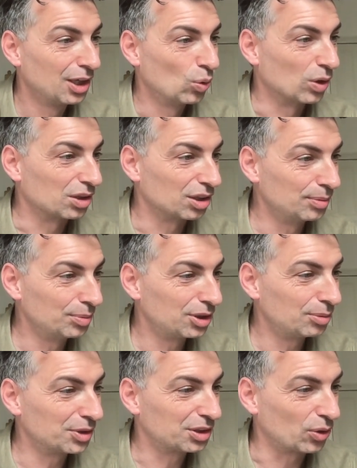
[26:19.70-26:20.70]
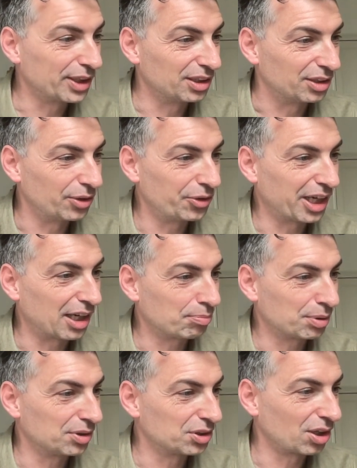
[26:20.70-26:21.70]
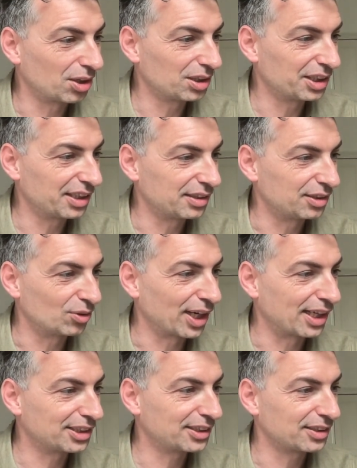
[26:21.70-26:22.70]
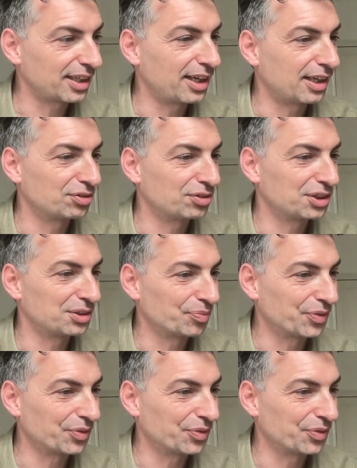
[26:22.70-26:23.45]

Well, GloomTube is going to do that, but there's hardly any grass left.